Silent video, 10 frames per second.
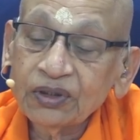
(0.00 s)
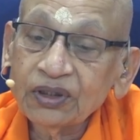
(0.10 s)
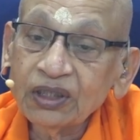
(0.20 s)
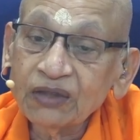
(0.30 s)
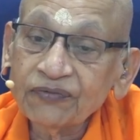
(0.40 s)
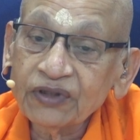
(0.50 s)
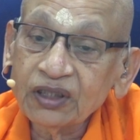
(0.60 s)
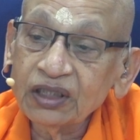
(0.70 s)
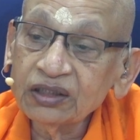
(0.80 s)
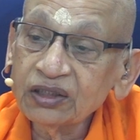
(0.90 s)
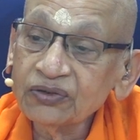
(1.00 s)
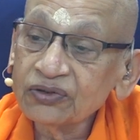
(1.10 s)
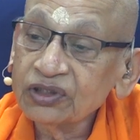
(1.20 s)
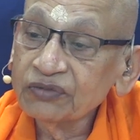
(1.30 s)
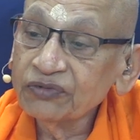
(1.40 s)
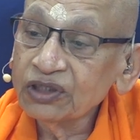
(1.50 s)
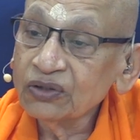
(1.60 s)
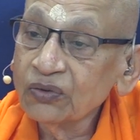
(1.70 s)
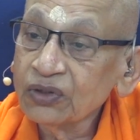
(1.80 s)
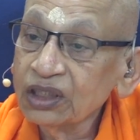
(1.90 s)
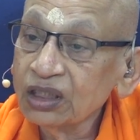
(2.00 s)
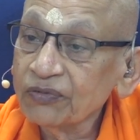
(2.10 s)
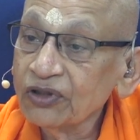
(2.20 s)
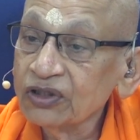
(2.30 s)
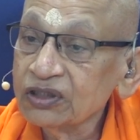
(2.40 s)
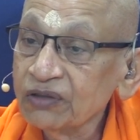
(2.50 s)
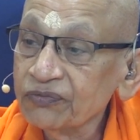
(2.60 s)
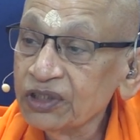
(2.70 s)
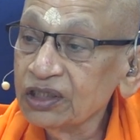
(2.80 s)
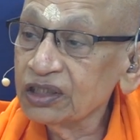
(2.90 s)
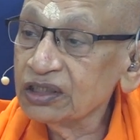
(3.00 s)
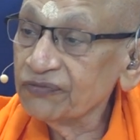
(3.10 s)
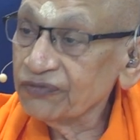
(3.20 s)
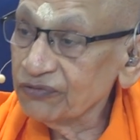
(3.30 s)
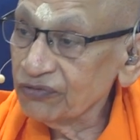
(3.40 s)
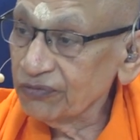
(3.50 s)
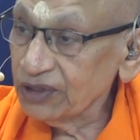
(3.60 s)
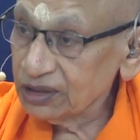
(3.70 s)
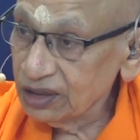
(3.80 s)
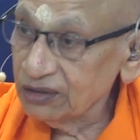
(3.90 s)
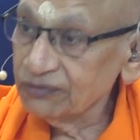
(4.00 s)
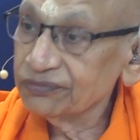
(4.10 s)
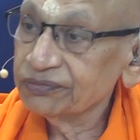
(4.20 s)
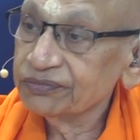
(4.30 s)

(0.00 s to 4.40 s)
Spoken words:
Therefore, anya drushti means looking upon something as different from myself.